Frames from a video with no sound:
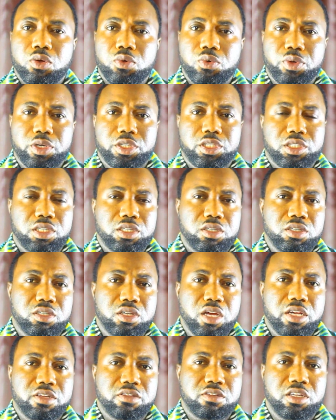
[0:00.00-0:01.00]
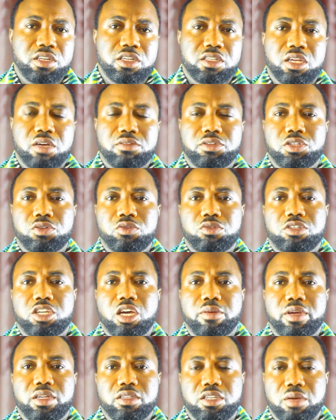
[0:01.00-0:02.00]
which studies have shown
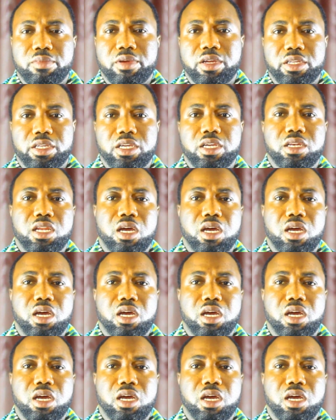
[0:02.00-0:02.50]
time and time again